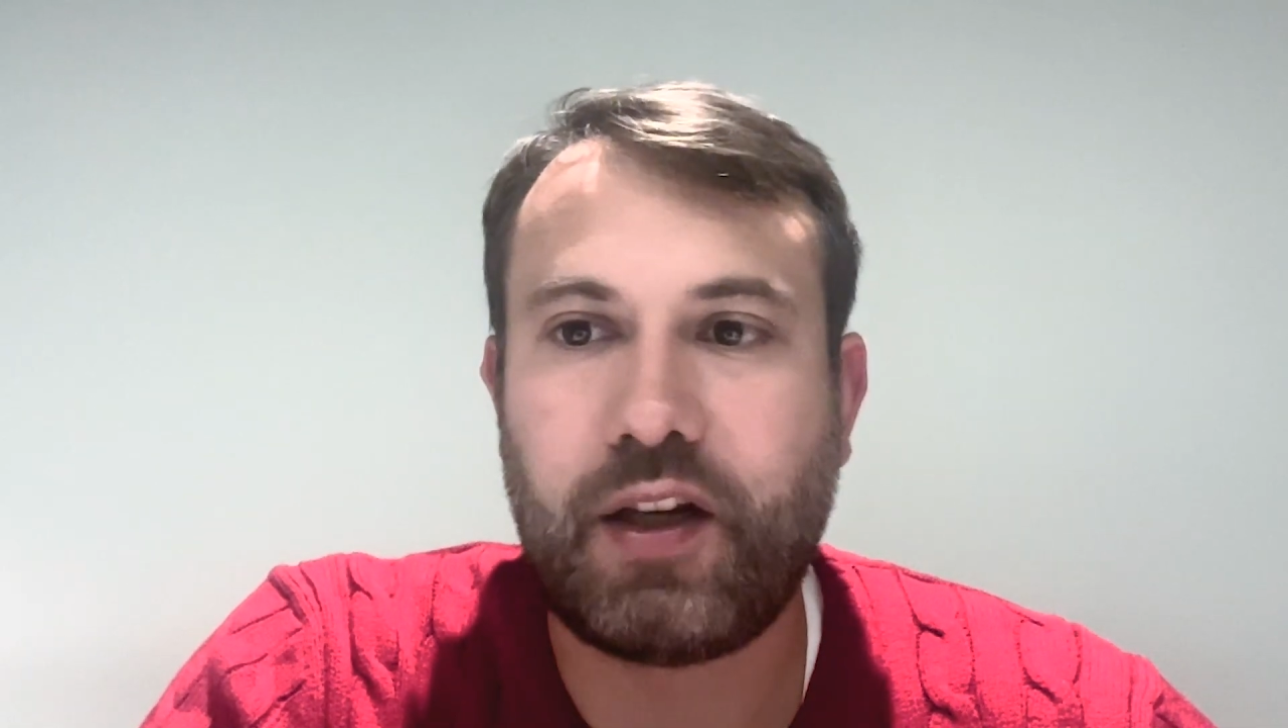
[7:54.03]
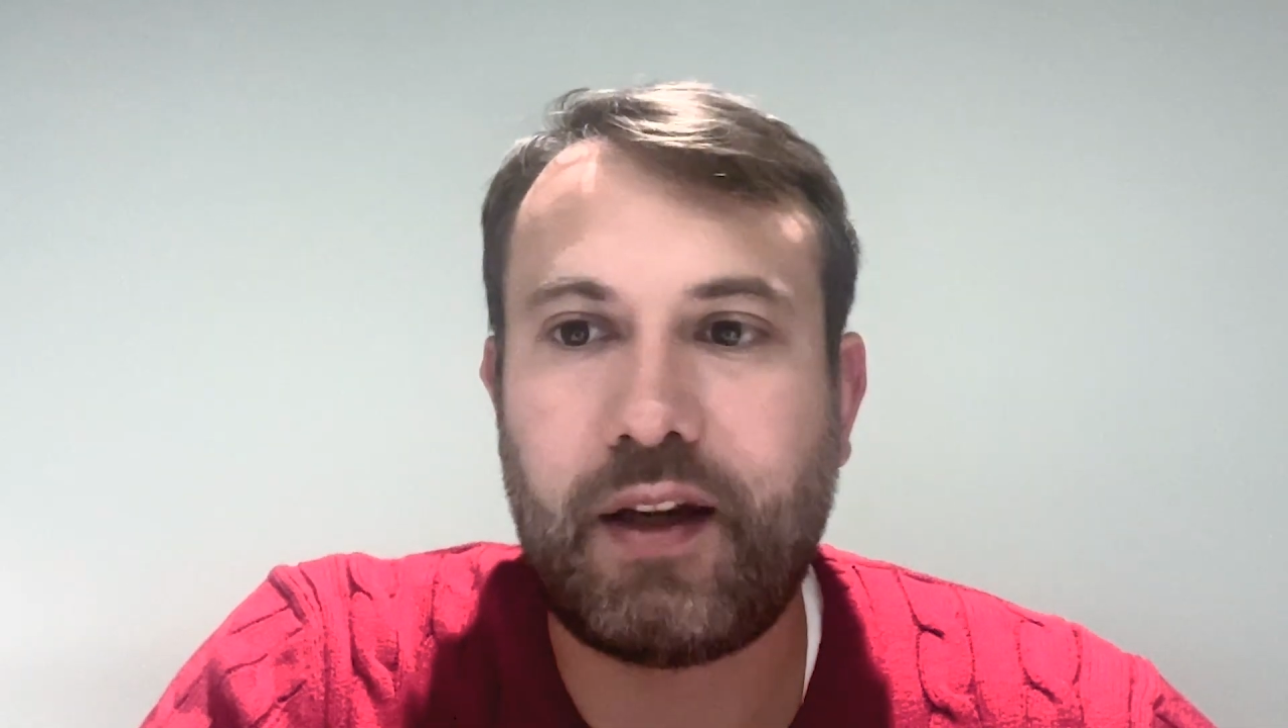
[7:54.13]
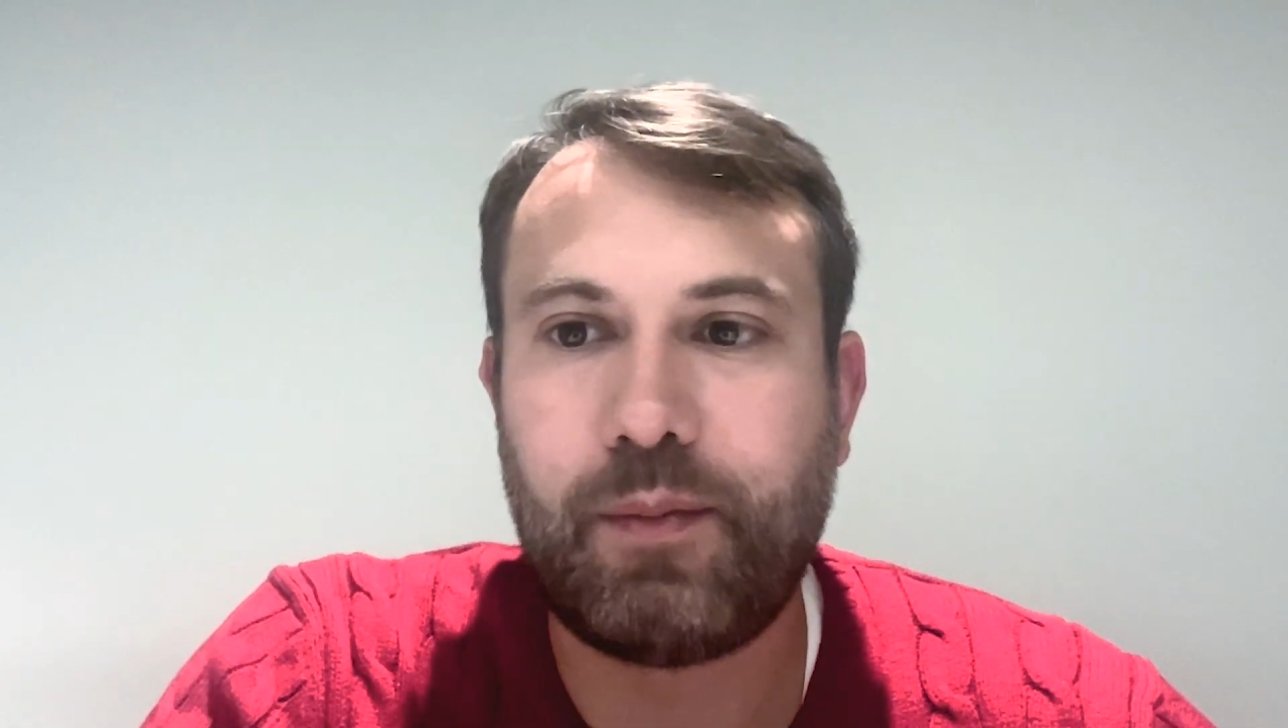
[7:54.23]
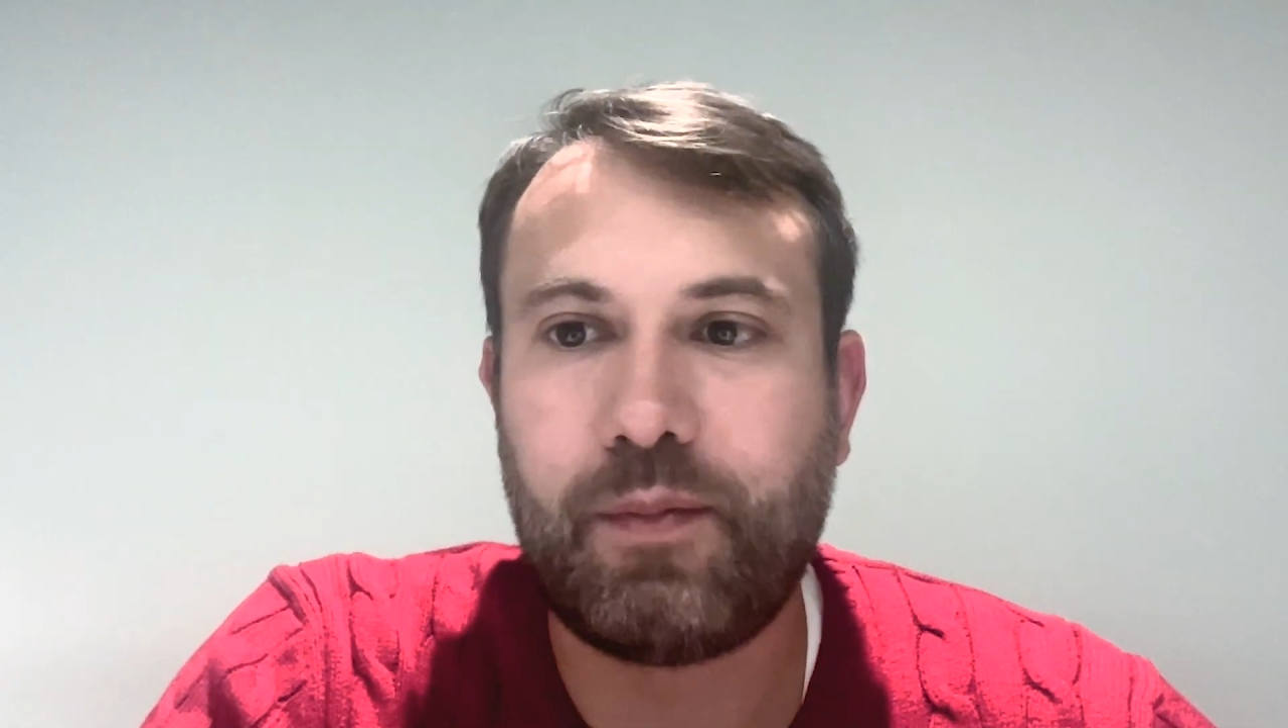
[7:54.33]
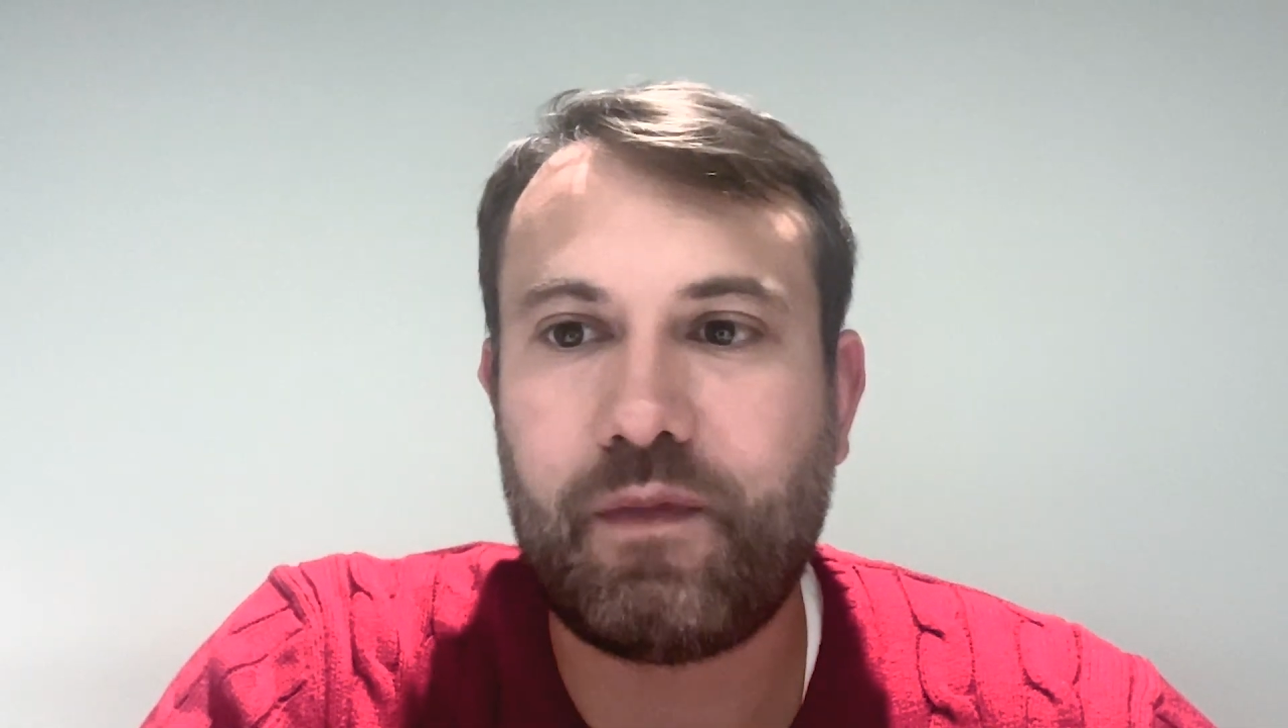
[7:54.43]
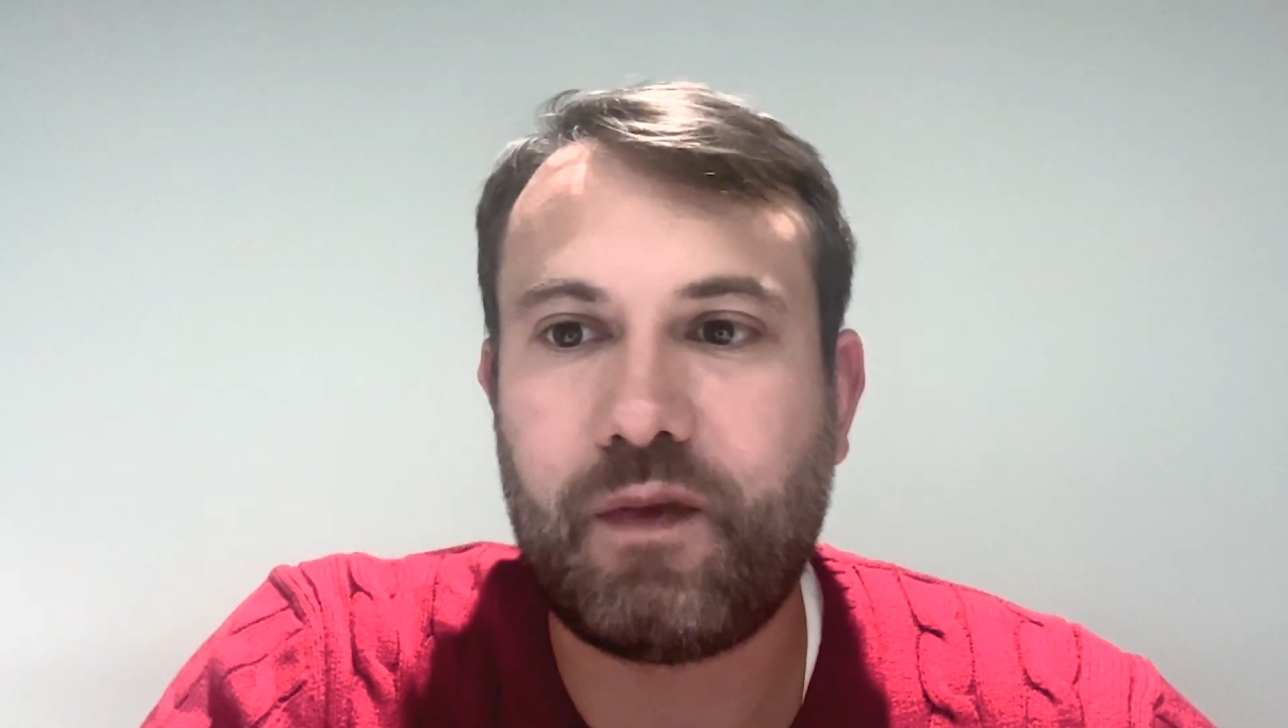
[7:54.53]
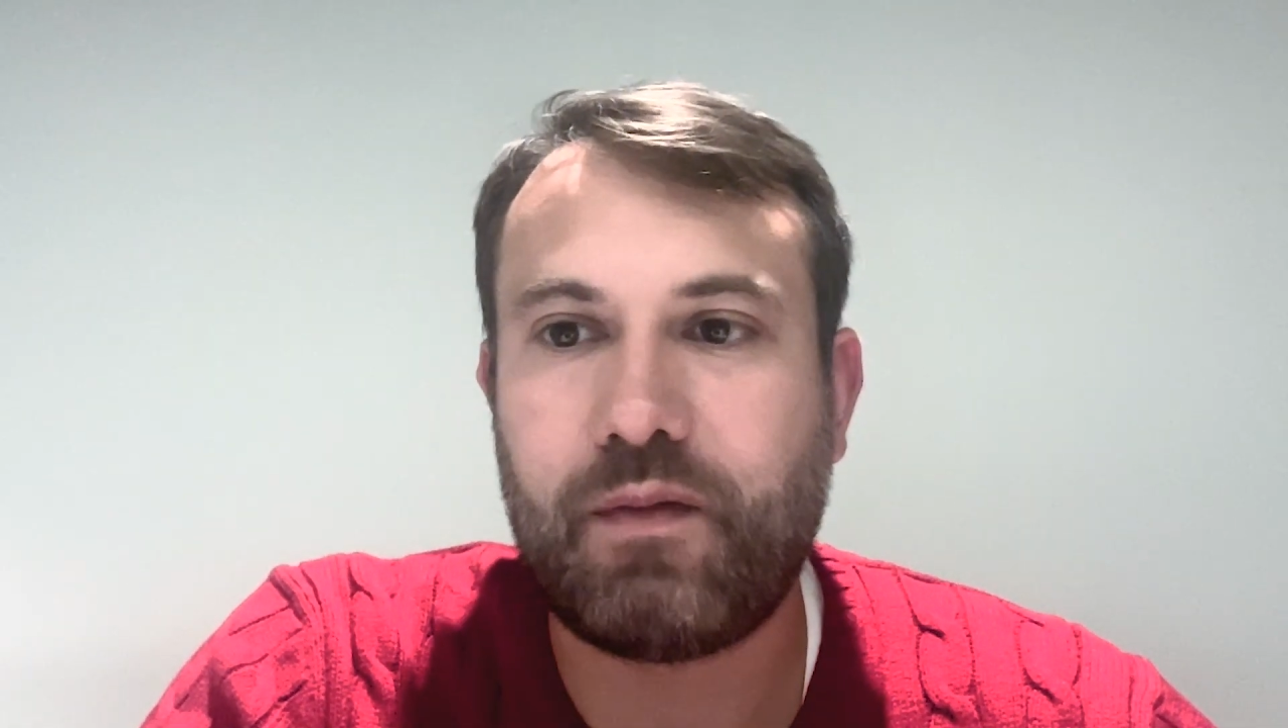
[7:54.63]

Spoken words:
team.